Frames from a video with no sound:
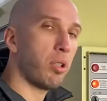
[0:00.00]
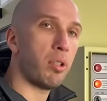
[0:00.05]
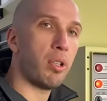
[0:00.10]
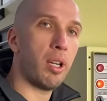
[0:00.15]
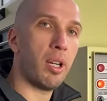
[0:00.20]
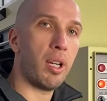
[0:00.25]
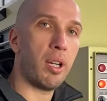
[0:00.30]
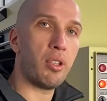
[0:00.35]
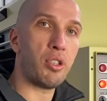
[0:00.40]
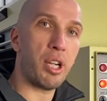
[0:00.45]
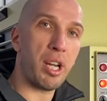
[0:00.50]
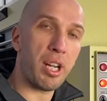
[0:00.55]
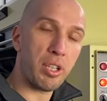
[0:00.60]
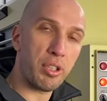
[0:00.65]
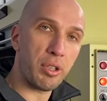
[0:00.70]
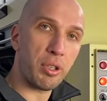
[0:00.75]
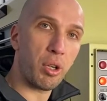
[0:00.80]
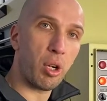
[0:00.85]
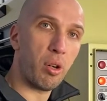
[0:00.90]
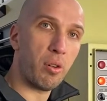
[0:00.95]
uh,
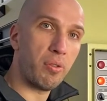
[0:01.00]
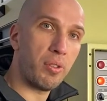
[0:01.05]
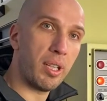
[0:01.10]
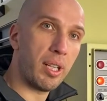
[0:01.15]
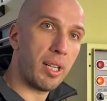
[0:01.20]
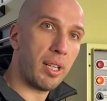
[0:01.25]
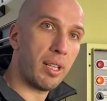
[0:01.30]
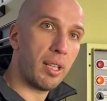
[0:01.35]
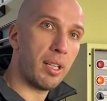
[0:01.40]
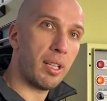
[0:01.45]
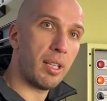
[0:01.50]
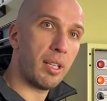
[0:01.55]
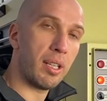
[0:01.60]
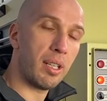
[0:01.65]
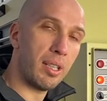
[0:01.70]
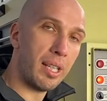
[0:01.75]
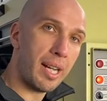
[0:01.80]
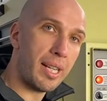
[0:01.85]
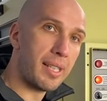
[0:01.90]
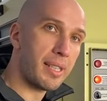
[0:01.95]
charging of the
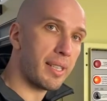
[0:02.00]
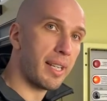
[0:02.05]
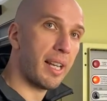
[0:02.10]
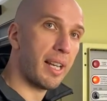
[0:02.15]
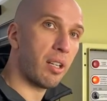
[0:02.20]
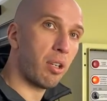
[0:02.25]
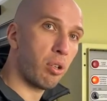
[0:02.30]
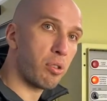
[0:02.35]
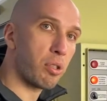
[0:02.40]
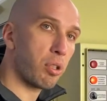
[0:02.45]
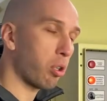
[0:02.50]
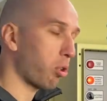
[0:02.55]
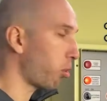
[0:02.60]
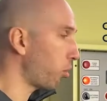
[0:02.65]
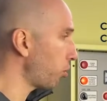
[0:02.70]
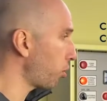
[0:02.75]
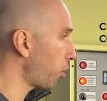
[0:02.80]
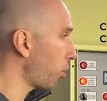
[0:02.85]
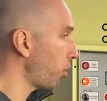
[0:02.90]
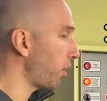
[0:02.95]
lights and also
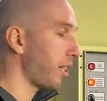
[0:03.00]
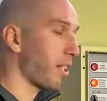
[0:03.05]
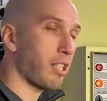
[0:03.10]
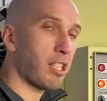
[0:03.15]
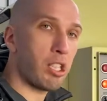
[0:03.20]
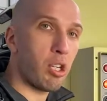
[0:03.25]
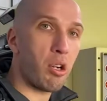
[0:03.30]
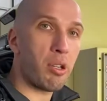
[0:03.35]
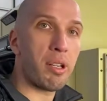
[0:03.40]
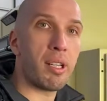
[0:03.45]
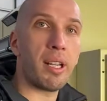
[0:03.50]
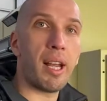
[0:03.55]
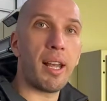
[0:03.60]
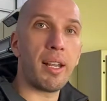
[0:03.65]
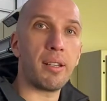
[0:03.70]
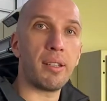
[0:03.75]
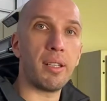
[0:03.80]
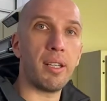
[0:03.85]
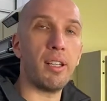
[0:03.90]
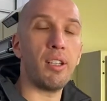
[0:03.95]
control external
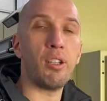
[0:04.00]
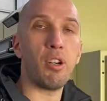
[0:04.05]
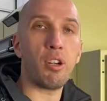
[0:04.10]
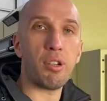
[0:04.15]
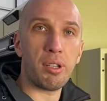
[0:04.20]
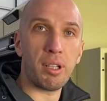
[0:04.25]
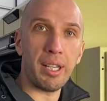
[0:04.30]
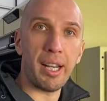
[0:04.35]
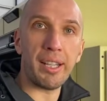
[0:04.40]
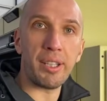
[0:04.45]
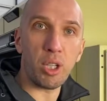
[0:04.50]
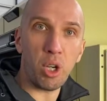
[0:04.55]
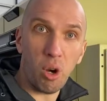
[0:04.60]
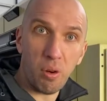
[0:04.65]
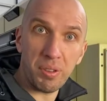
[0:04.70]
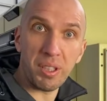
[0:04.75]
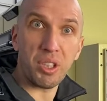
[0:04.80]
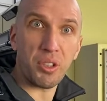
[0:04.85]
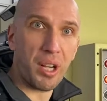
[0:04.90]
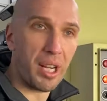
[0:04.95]
and internal lighting
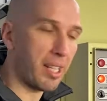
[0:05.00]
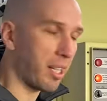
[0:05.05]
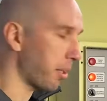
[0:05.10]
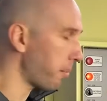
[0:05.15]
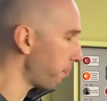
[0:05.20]
of the trailer.